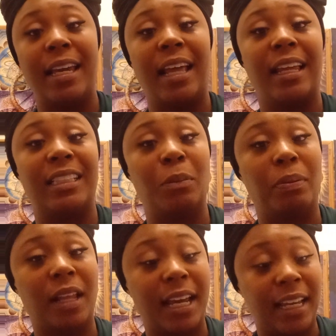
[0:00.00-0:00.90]
like to
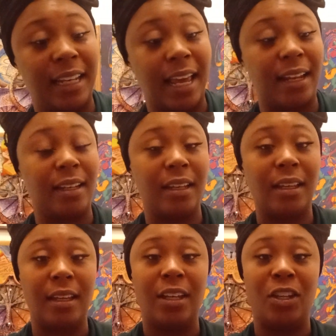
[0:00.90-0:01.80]
play in that,
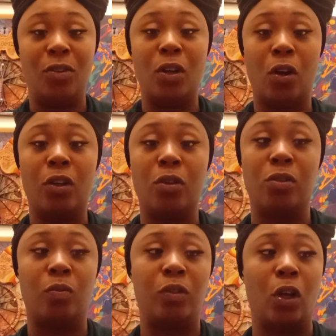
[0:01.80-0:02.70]

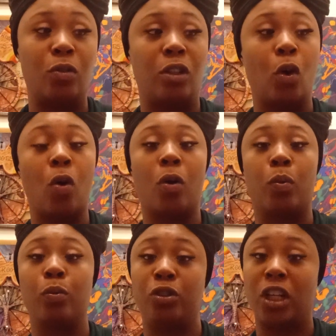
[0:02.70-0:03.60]
those lower
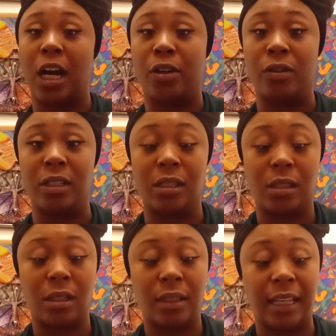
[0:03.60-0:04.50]
root
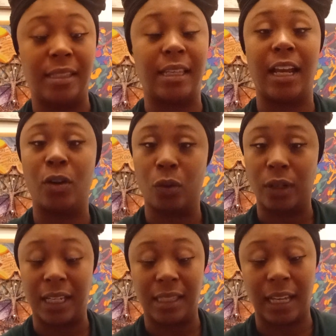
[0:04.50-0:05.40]
chakras, that sacral,
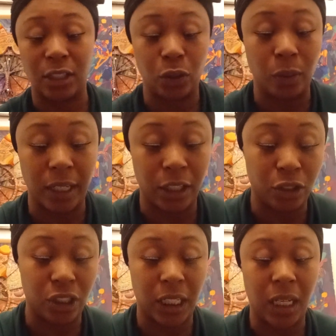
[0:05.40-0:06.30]
that sexual
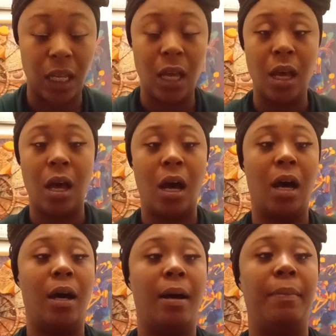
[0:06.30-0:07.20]
energy,
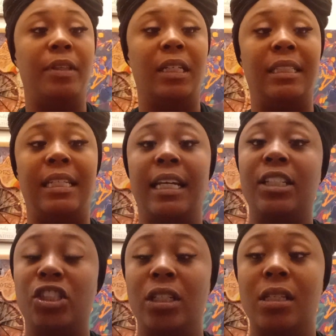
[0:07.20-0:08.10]
the
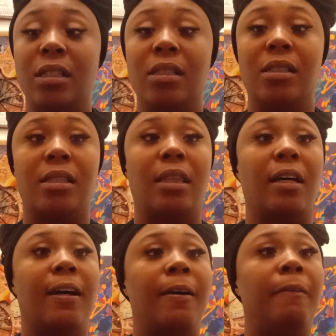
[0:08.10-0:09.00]
addictions,
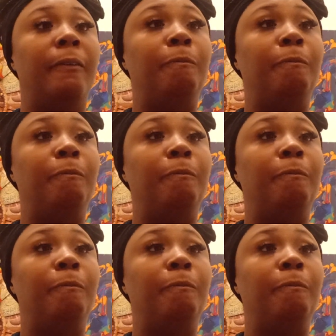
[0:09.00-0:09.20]
the